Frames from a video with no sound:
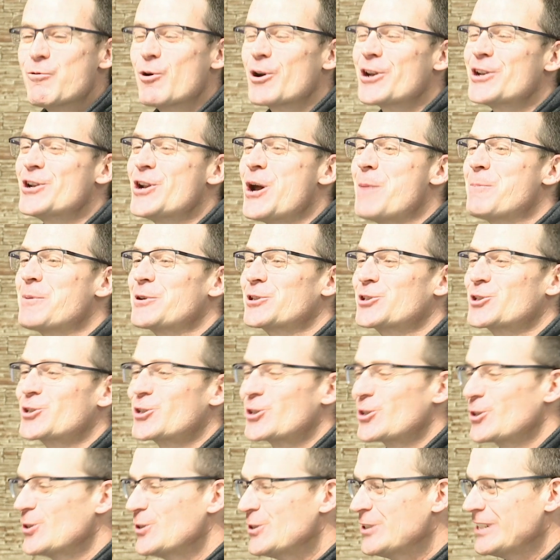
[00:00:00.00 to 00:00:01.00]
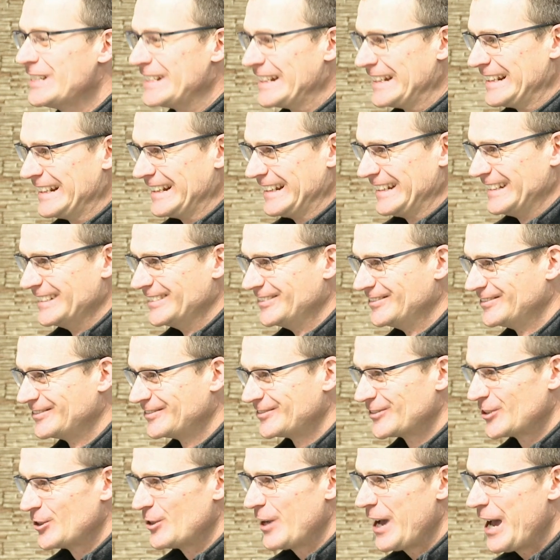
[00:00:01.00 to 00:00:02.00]
What an opportunity
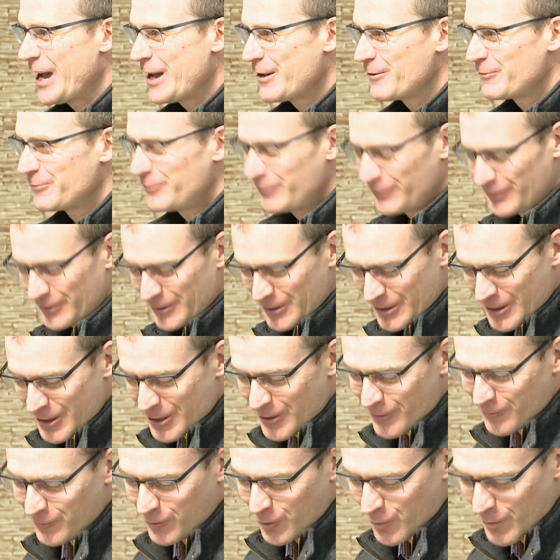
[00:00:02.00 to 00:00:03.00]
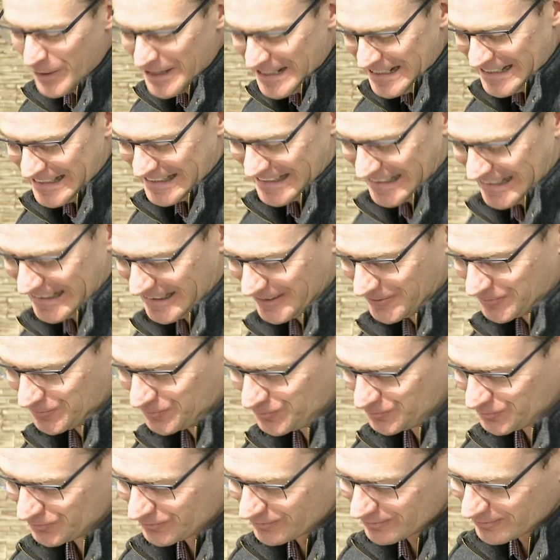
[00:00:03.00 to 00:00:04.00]
you have for witnessing.
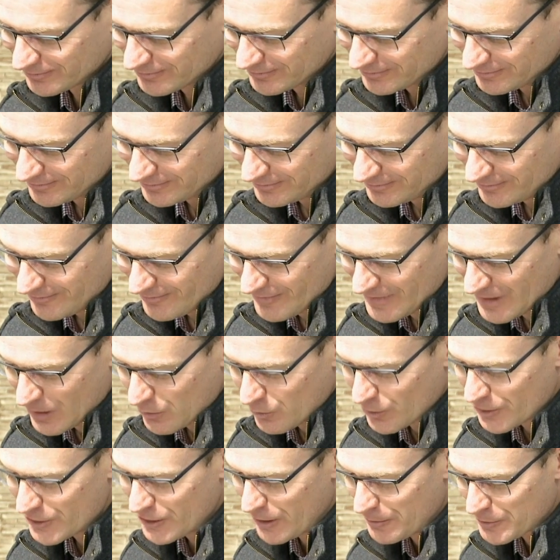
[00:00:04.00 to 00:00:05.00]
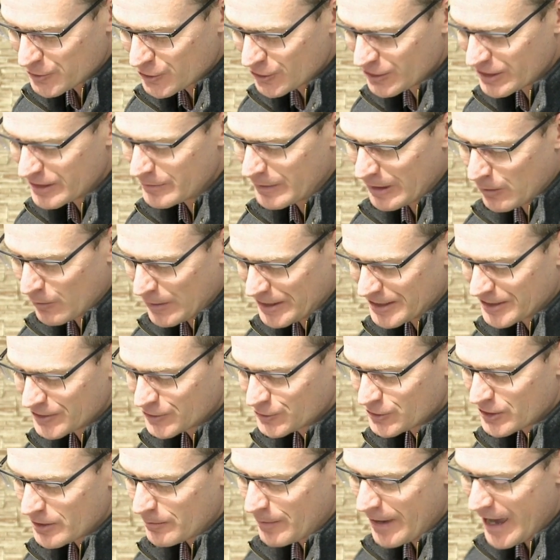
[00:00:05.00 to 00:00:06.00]
What an opportunity to bear
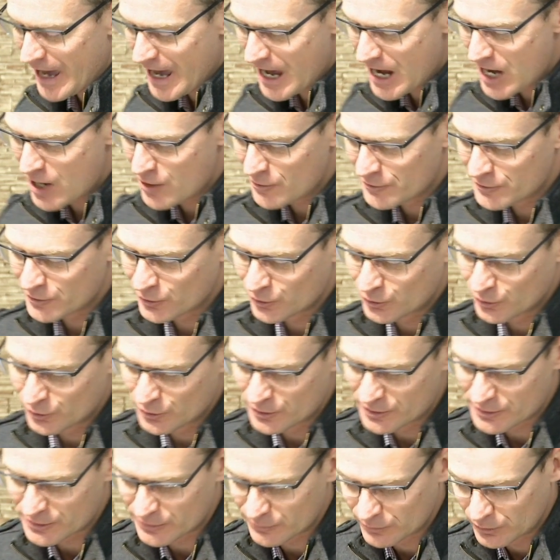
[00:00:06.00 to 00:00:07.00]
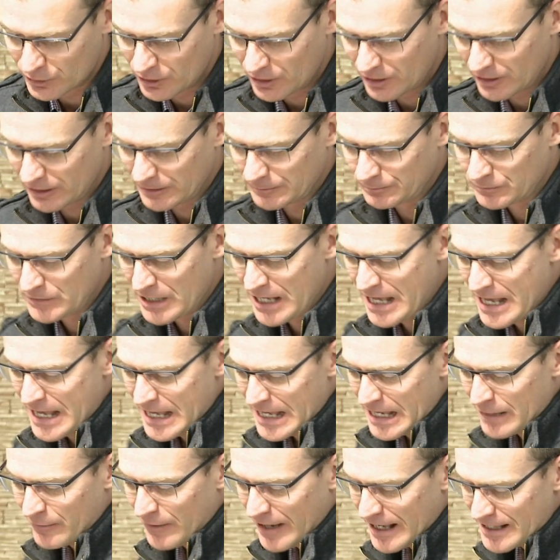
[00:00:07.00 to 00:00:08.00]
witness to the power and the goodness of God.
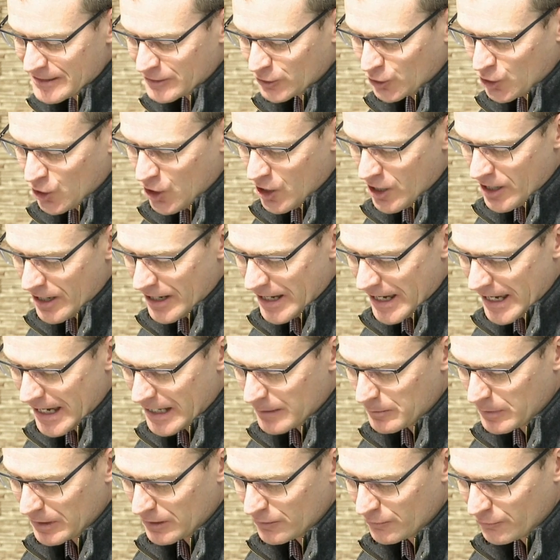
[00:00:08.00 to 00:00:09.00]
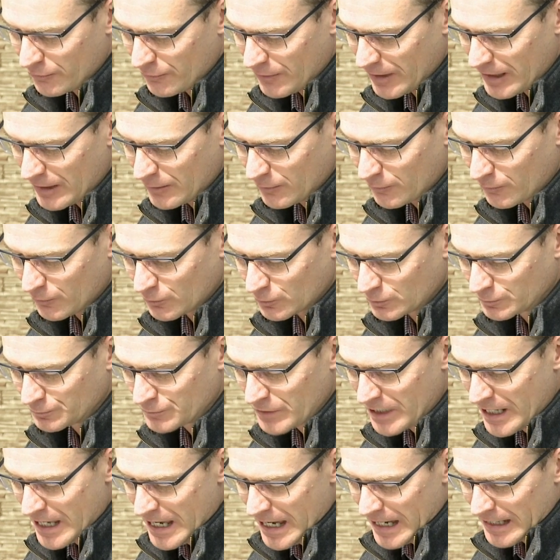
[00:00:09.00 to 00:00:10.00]
If Hezekiah had been faithful
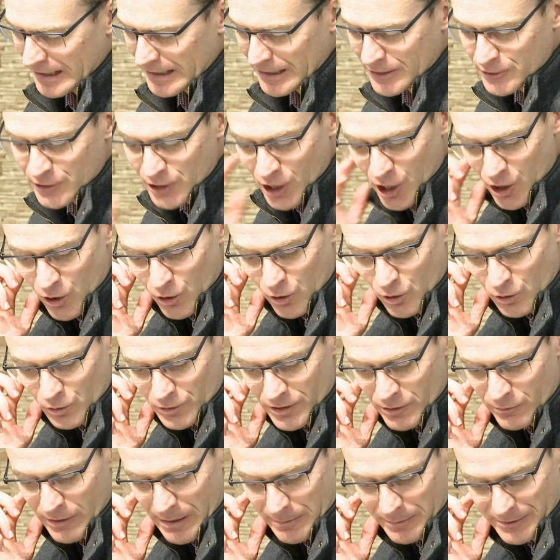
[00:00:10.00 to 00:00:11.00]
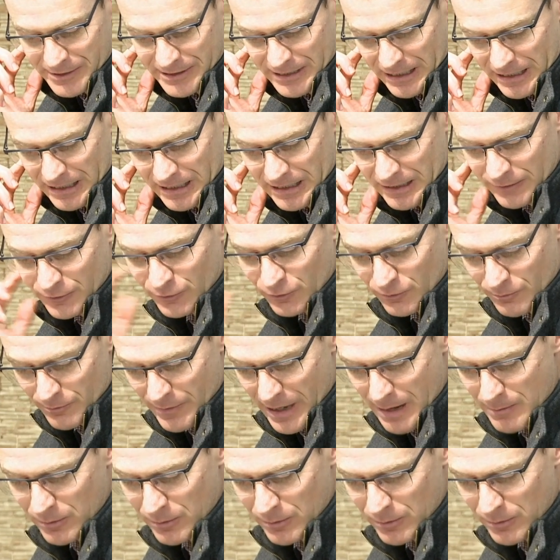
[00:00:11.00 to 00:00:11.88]
and had told the representatives from